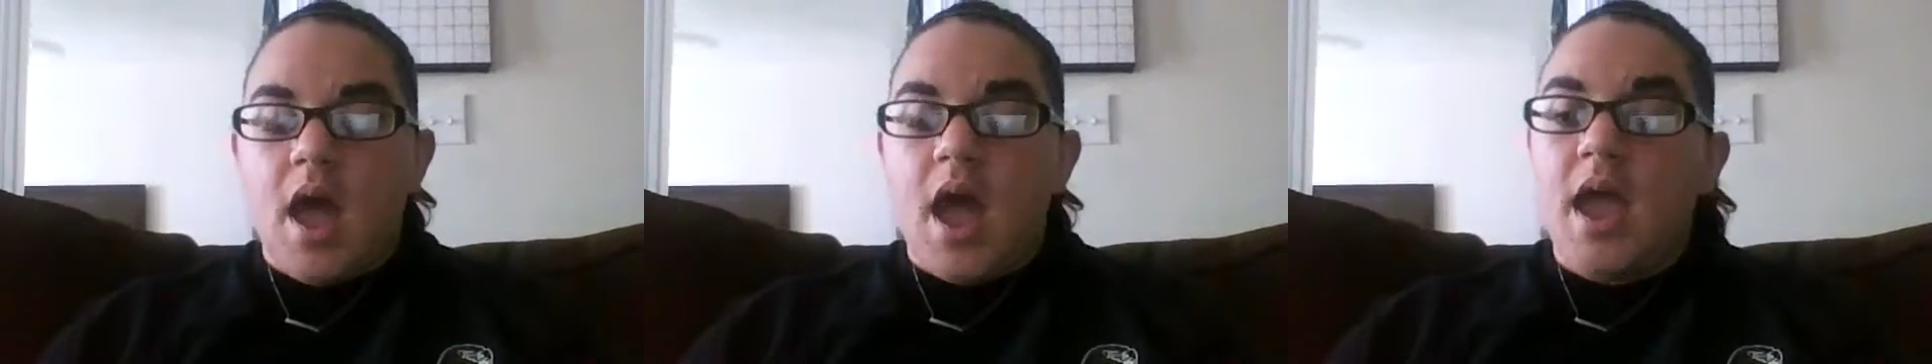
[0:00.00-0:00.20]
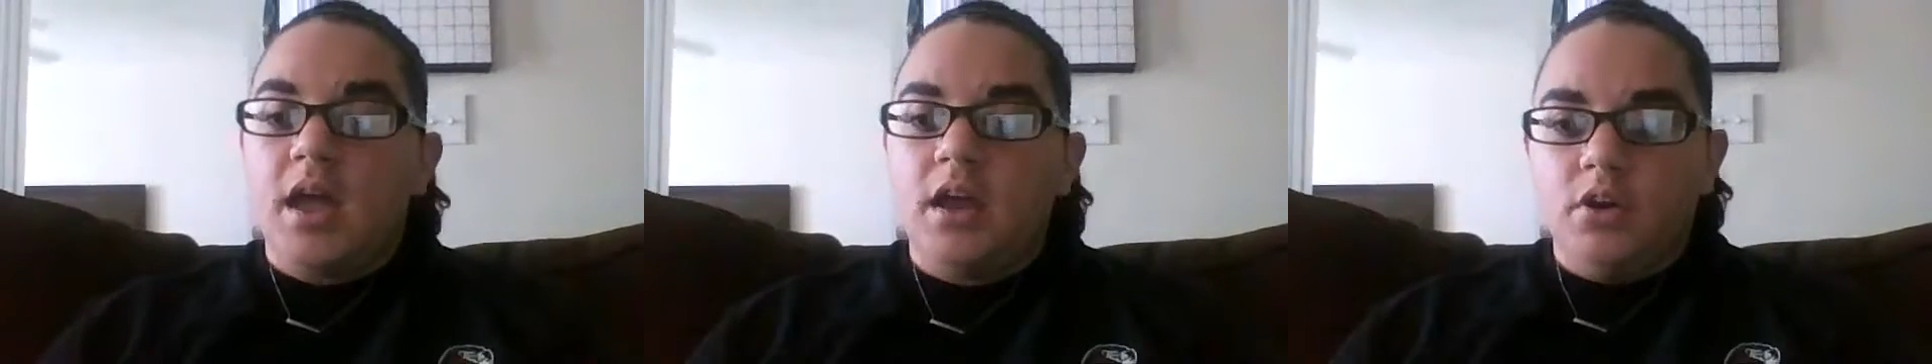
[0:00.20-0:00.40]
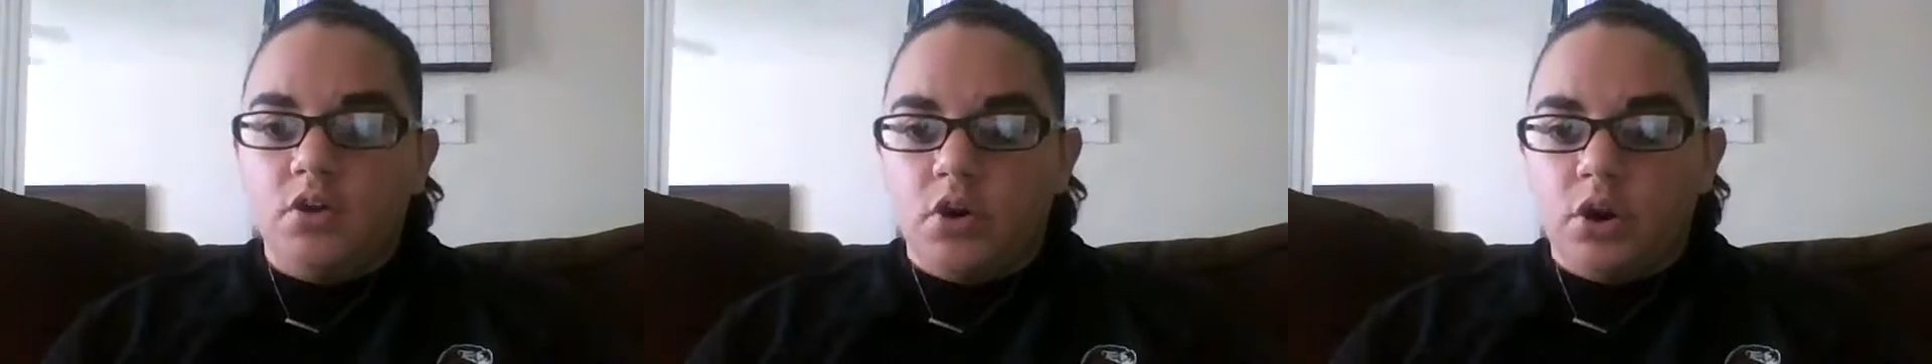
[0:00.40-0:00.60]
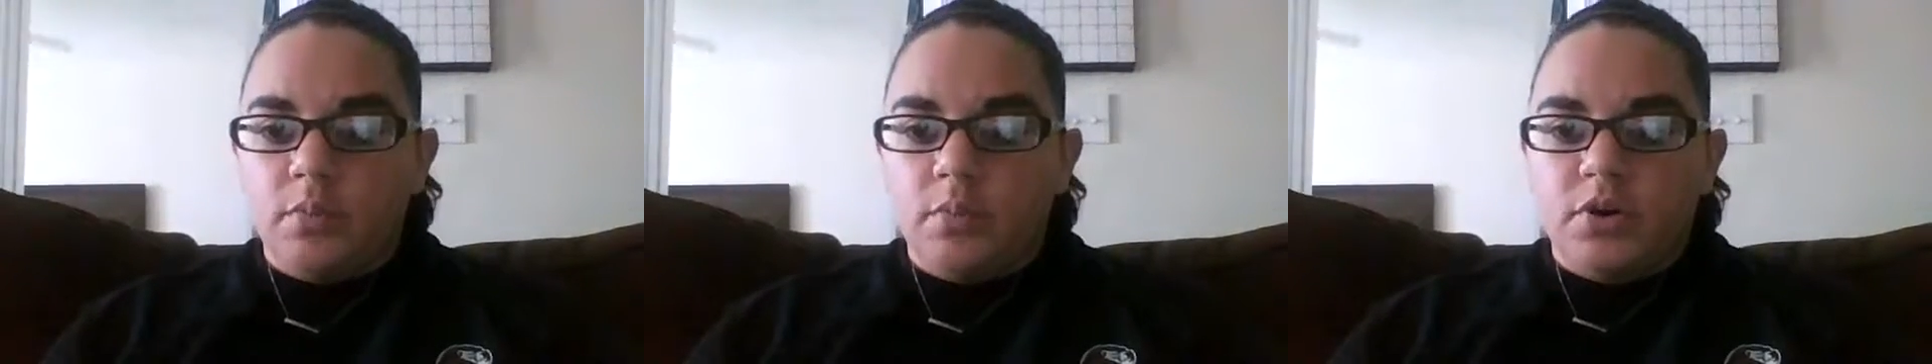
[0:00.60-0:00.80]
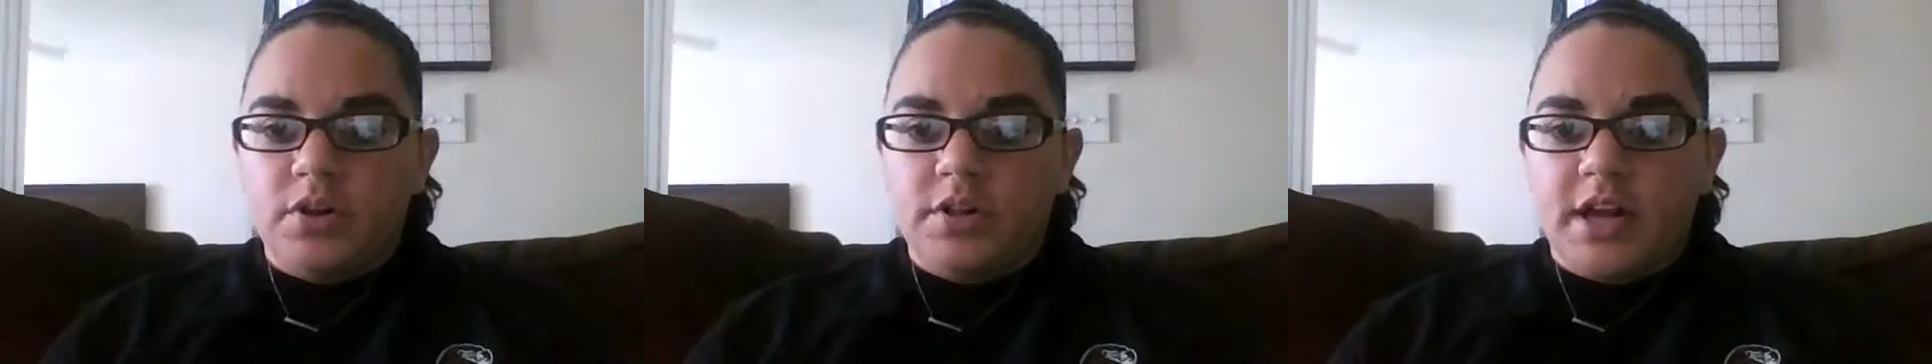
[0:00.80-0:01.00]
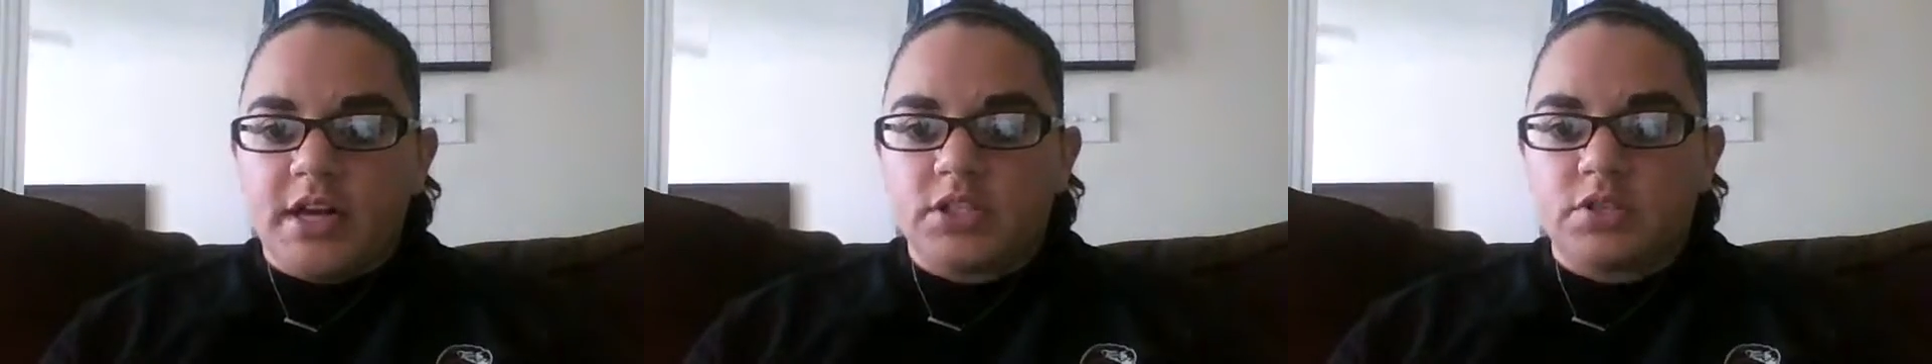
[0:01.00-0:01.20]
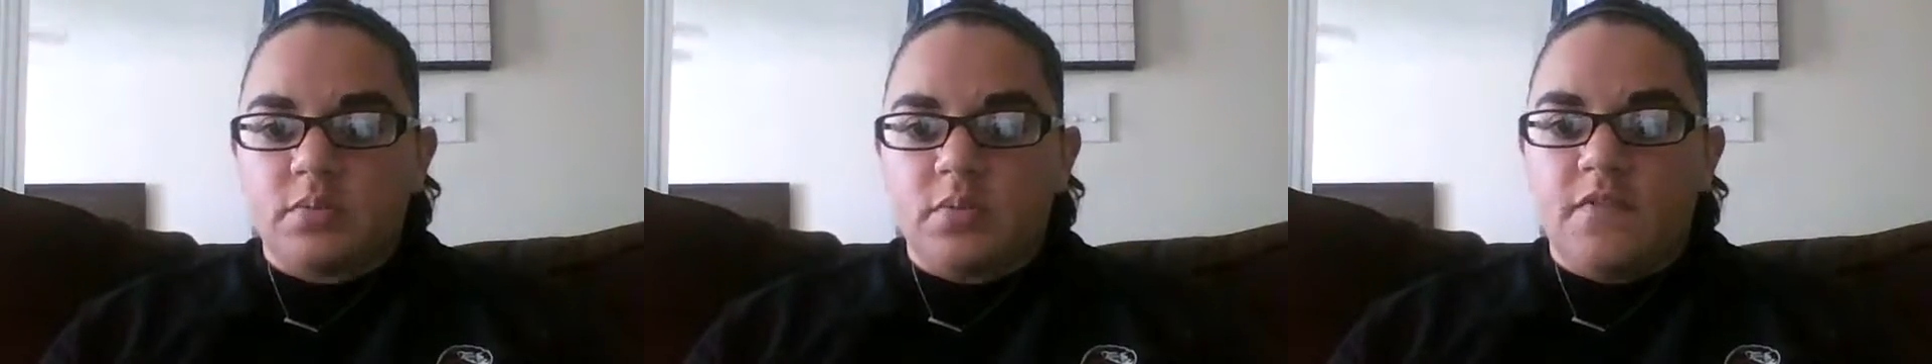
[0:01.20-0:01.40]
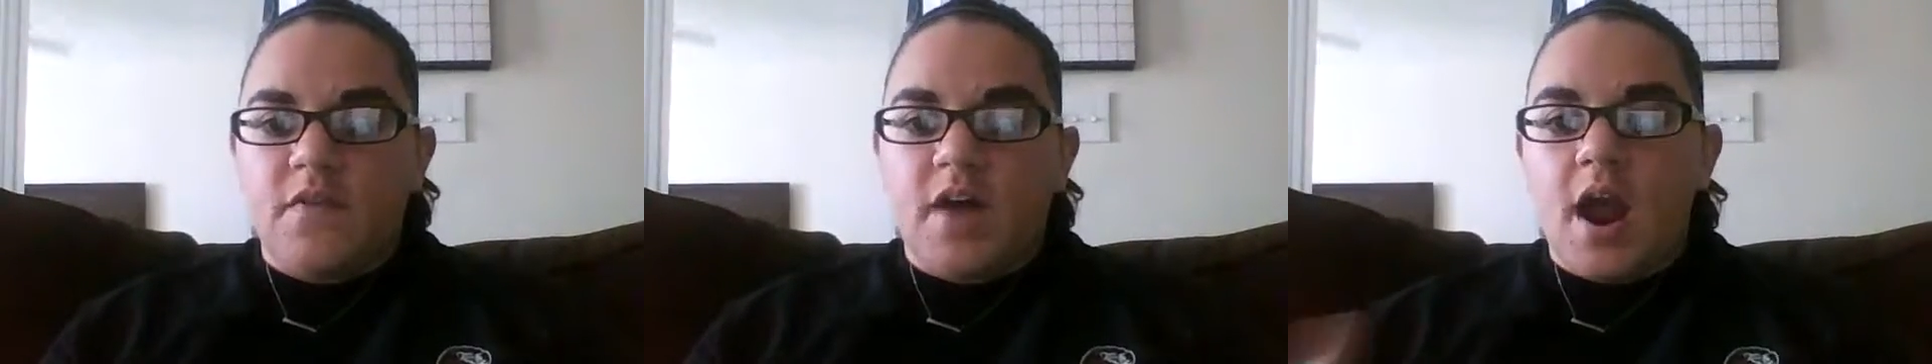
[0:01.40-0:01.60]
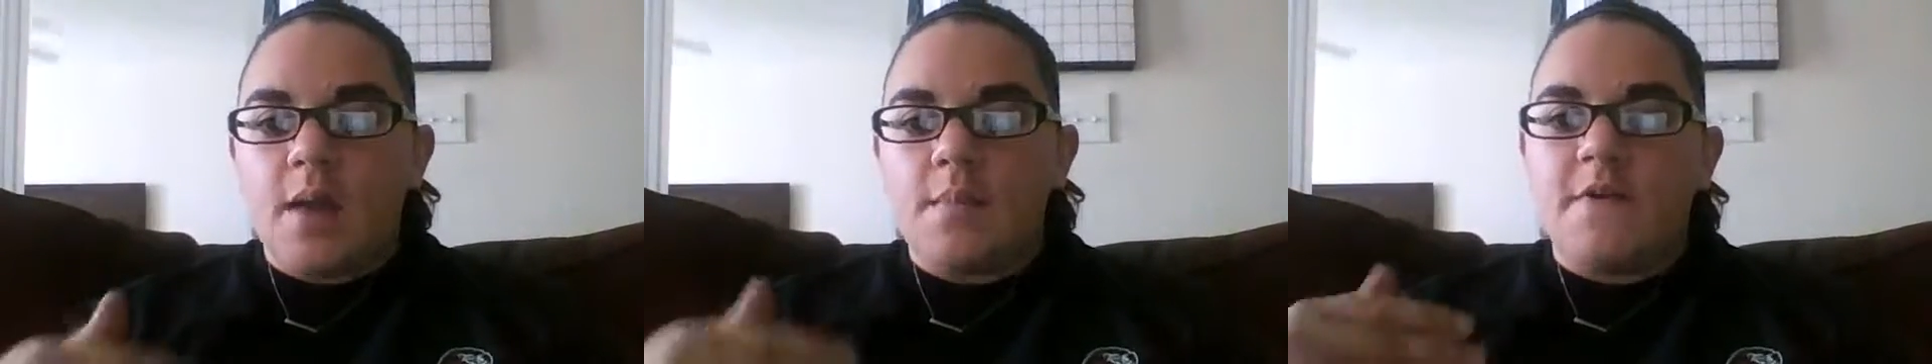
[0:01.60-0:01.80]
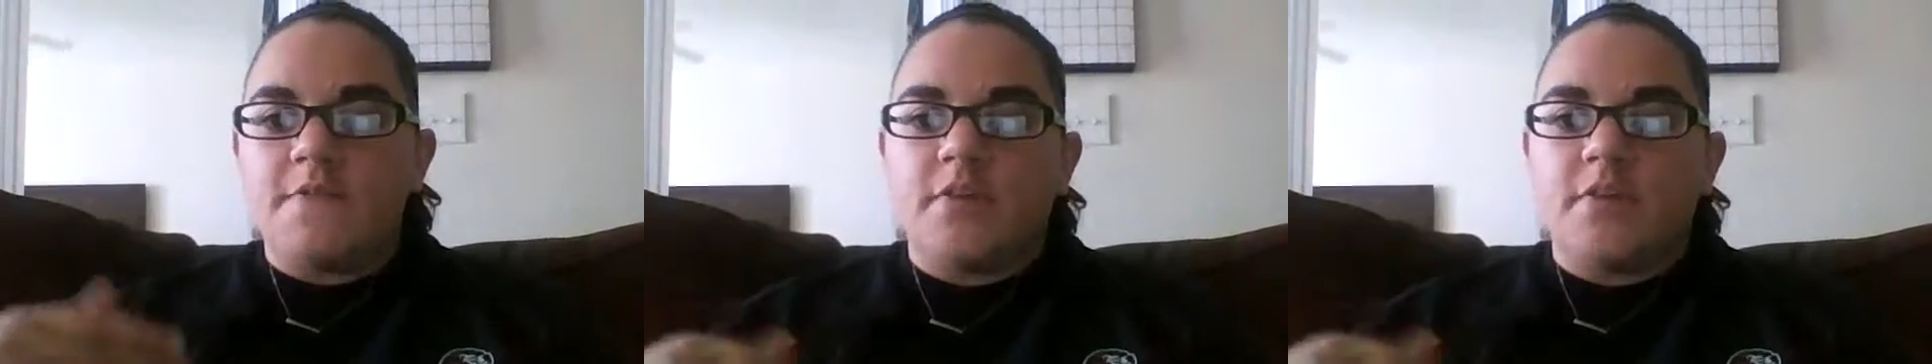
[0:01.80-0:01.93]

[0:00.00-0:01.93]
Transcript: a normal classroom environment